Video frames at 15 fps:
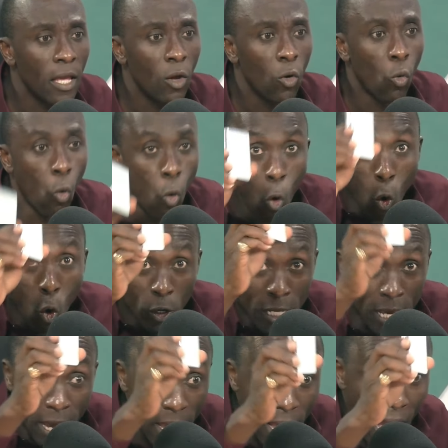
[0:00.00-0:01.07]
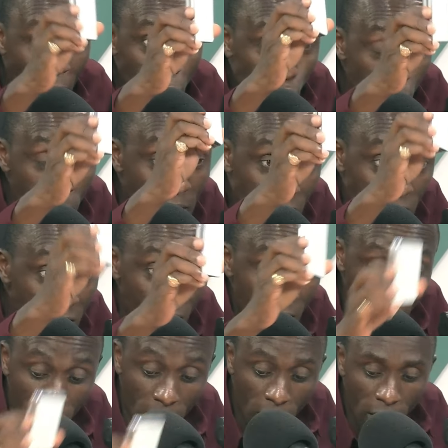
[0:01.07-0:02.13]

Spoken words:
asume sinye.